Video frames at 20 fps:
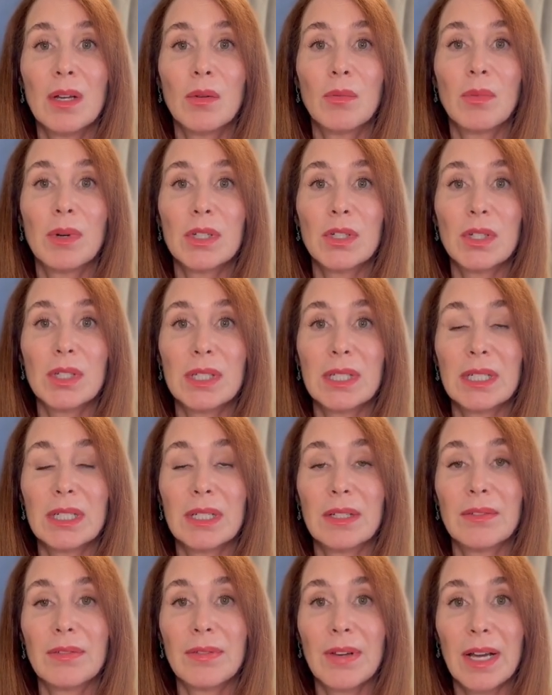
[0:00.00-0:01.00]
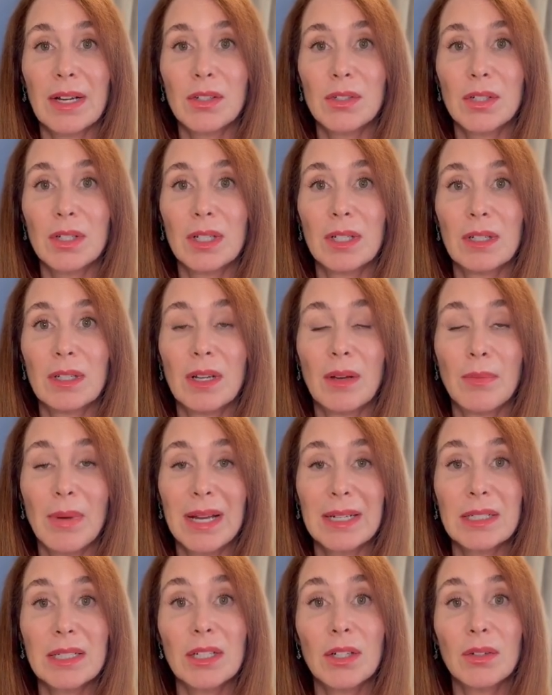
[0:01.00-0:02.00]
which is an infection, a
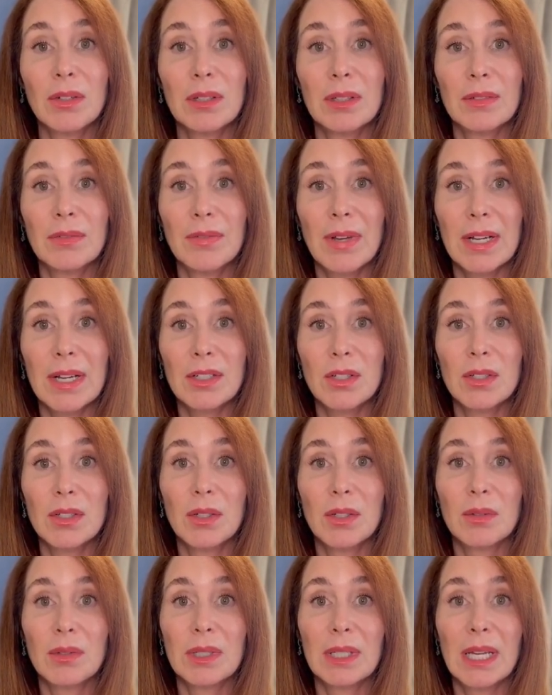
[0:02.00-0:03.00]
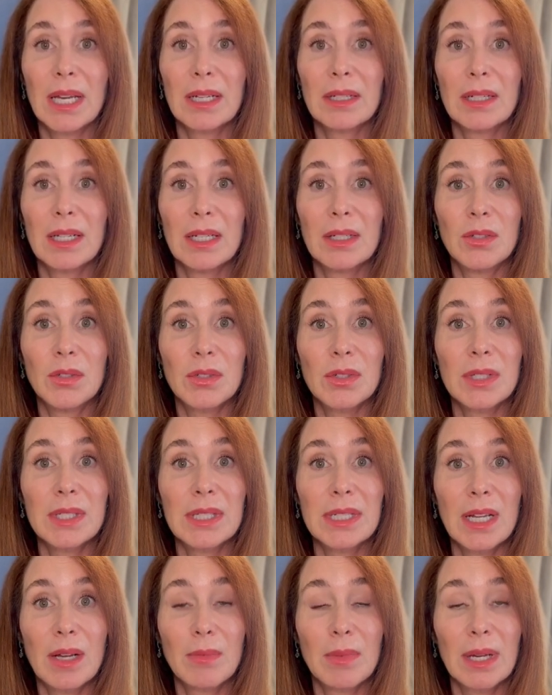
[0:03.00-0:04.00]
bacterial infection you can get in your
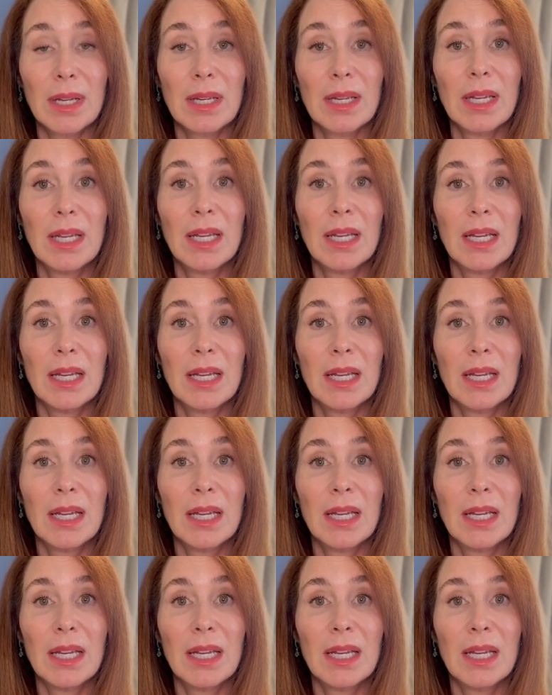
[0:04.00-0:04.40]
stomach.